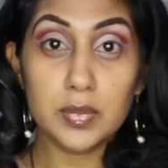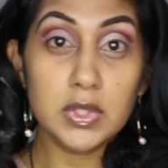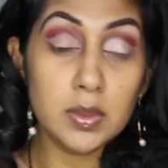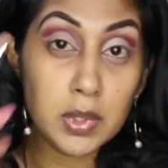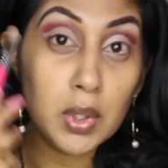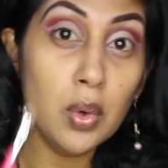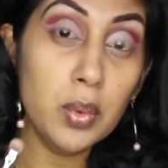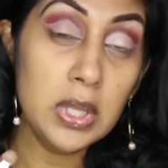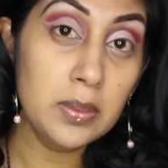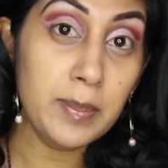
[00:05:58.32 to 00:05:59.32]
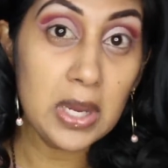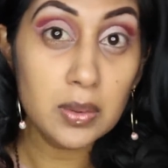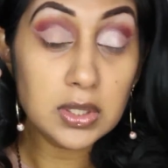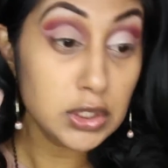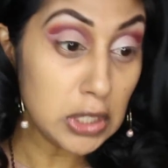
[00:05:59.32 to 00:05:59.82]
So I'm going to go in back
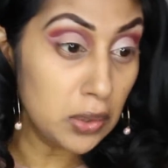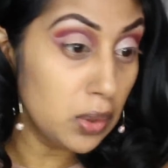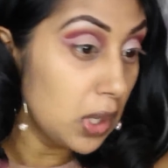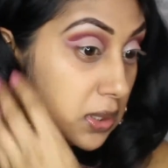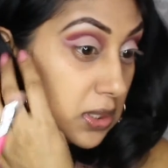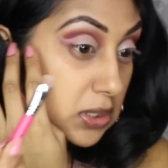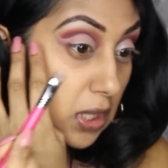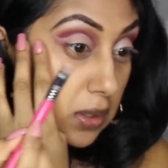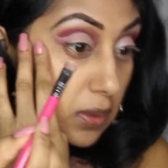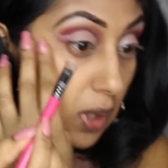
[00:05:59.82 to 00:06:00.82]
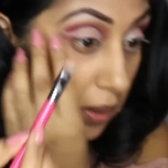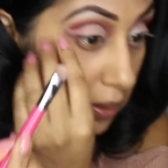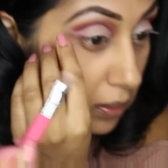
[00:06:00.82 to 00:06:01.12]
with the shadow on this side of the eye.